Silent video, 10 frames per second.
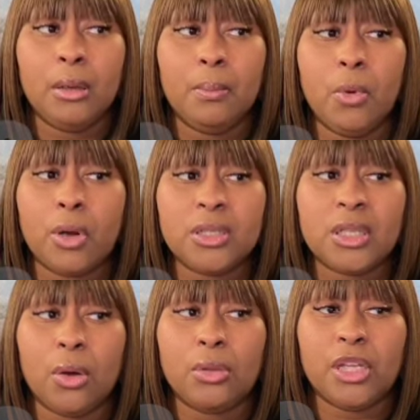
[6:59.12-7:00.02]
more
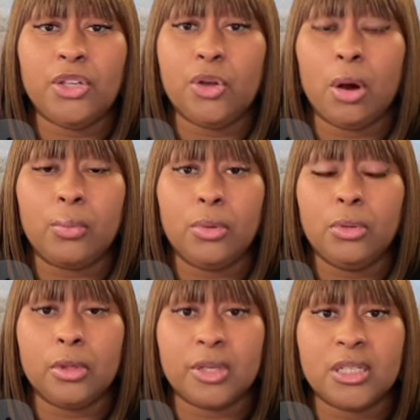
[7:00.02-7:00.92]
so than your
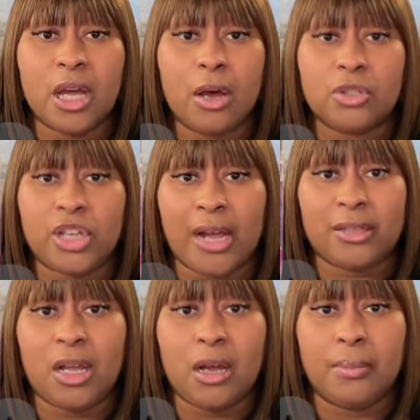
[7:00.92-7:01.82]
ruler is all
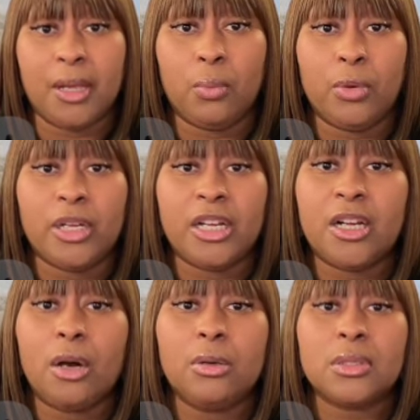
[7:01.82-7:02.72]
jacked up. And when it
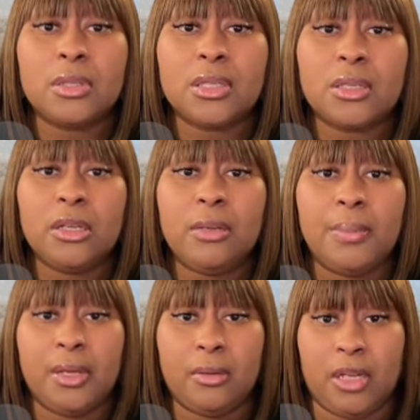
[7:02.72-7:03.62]
goes to sleep,
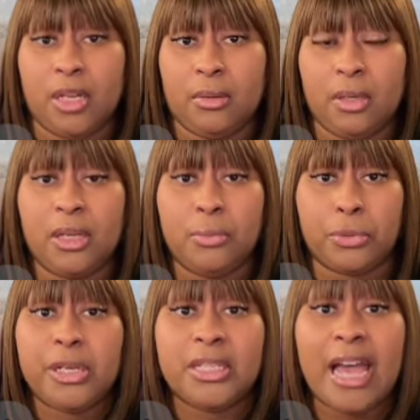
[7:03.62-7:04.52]
it wreaks